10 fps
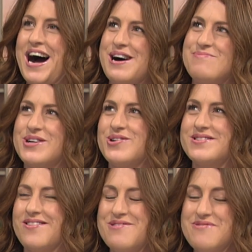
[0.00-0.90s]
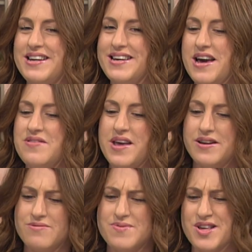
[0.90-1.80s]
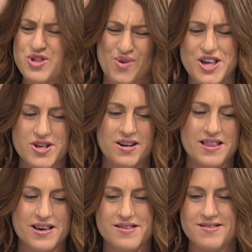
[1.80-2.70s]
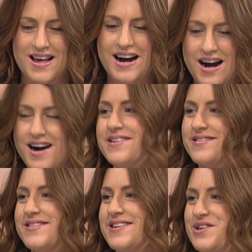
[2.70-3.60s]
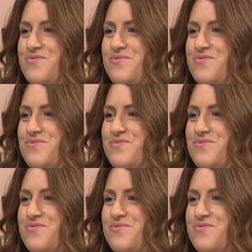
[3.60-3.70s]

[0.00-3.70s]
uh, because I really, in, in a situation like this, it's the hardest thing.